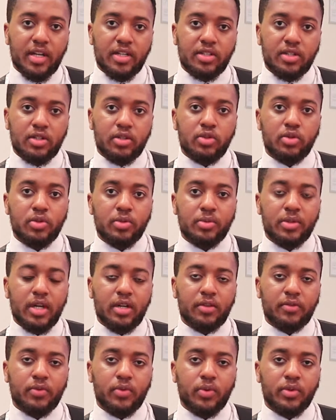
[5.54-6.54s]
Asia YouTube
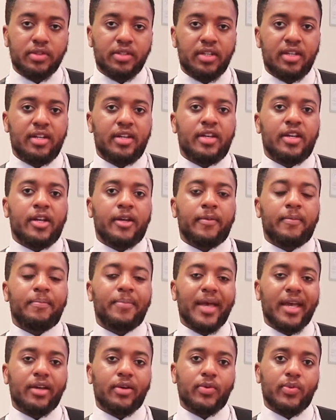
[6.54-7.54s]
channel, of course.
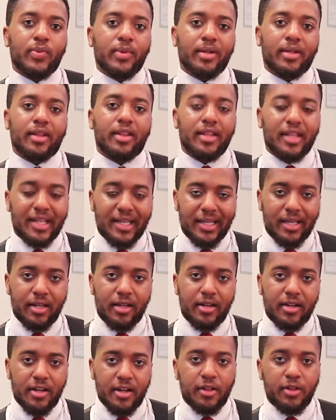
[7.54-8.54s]
Back with
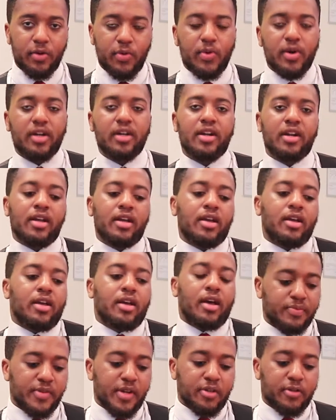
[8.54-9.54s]

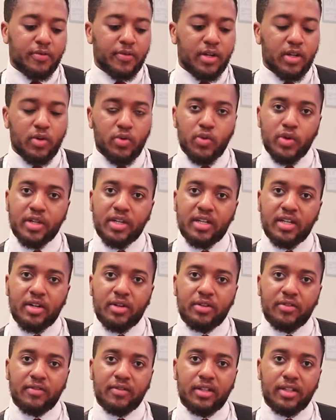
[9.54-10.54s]
another video working
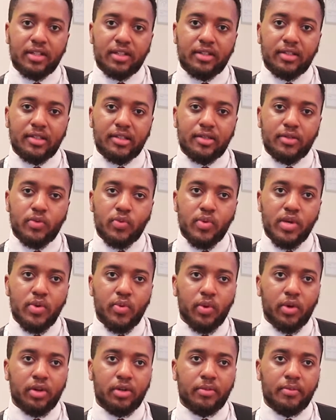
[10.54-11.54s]
out of the
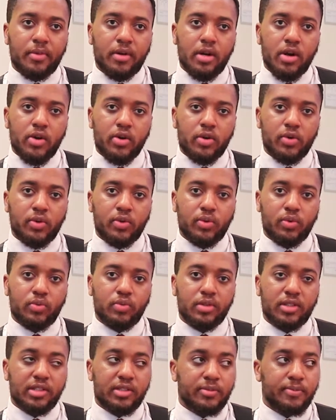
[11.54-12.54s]
WeWork Monarco
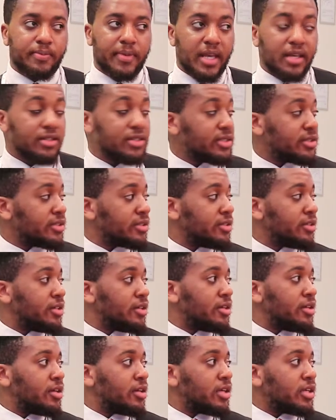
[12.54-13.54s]
space.
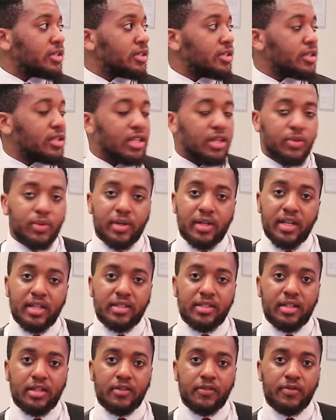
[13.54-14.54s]
They were
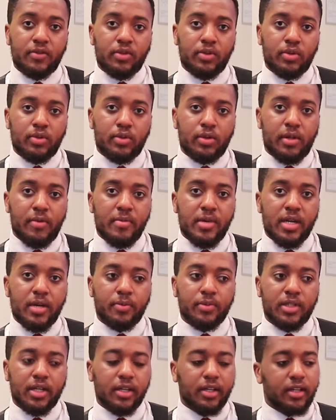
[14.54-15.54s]
nice enough to let me
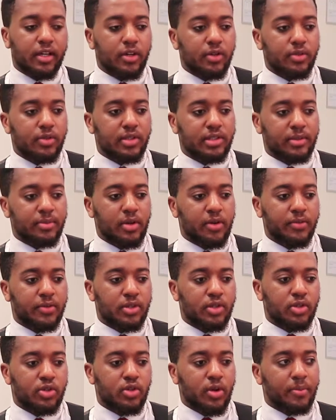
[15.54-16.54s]
come check it out because I'm
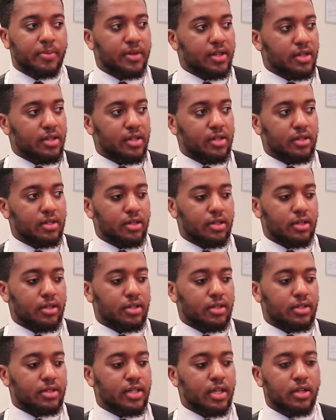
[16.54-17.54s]
office shopping, and I
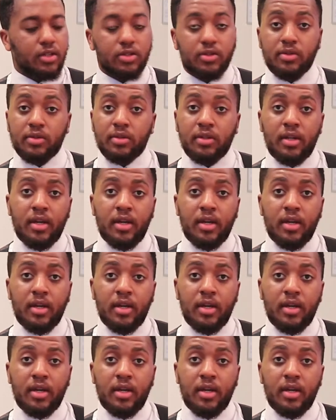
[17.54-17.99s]
decided to